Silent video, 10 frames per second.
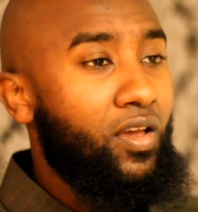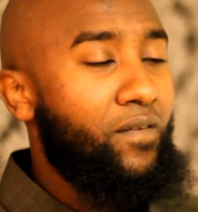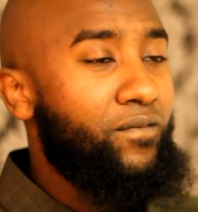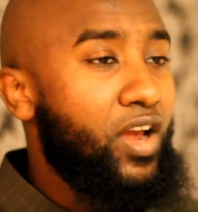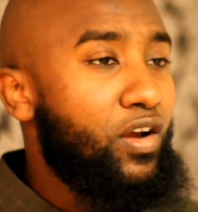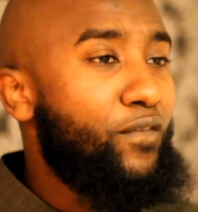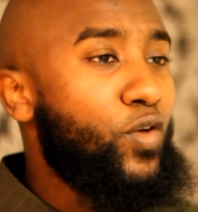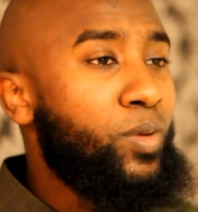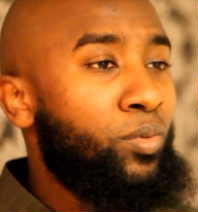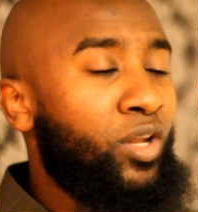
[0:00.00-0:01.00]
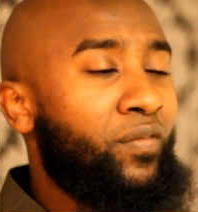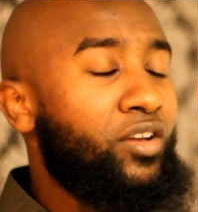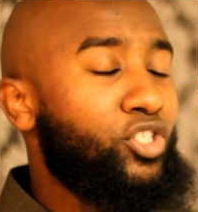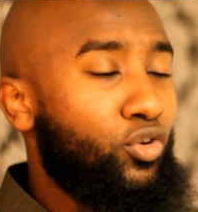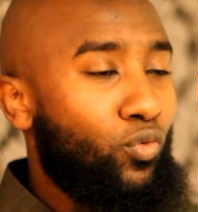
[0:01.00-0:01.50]
Very few people have
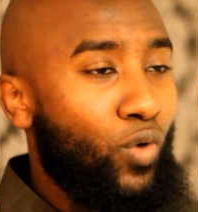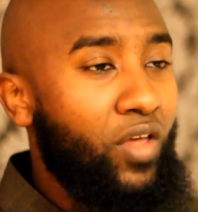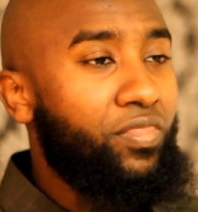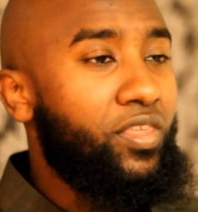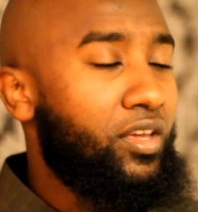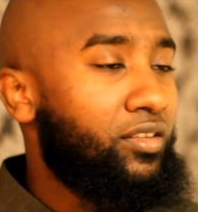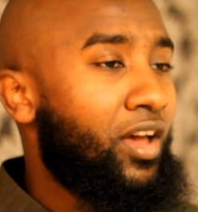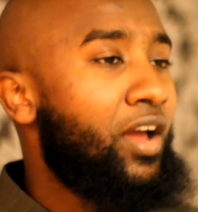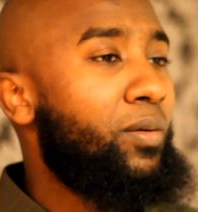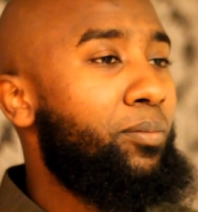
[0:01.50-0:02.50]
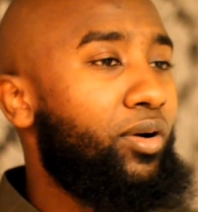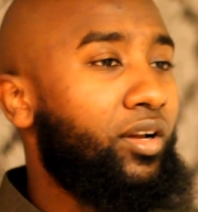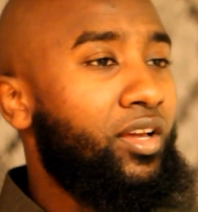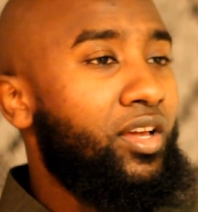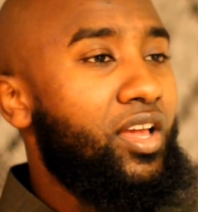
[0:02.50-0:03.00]
actually read the entire book.